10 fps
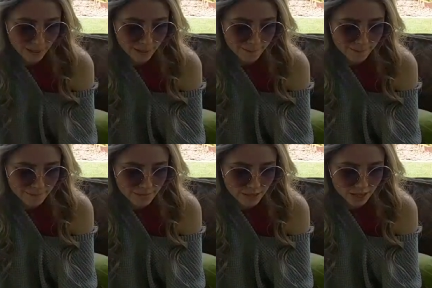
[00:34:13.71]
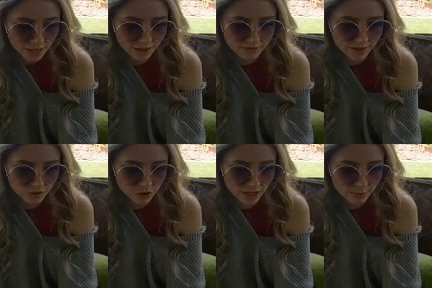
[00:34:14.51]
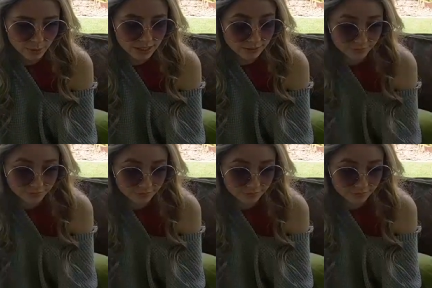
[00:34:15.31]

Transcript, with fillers: Huh. I've never tried it, but